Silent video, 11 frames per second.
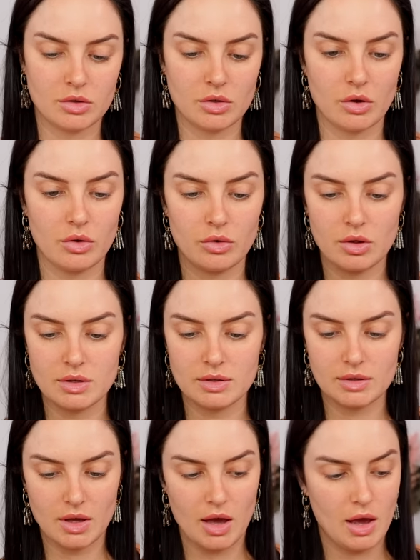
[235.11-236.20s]
So
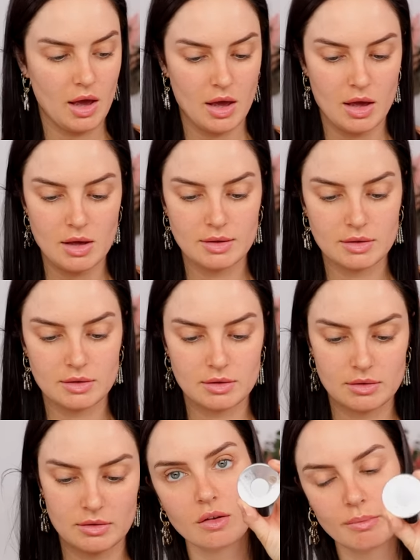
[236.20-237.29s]
this case,
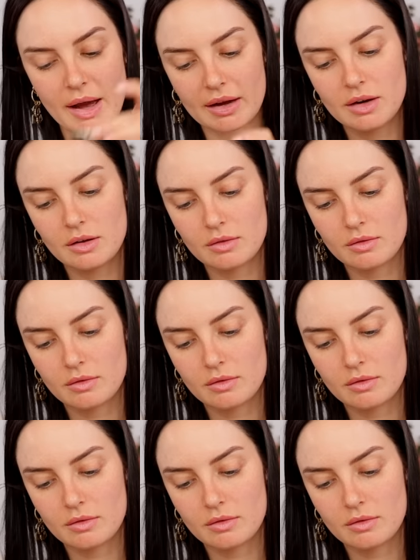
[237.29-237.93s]
magnet,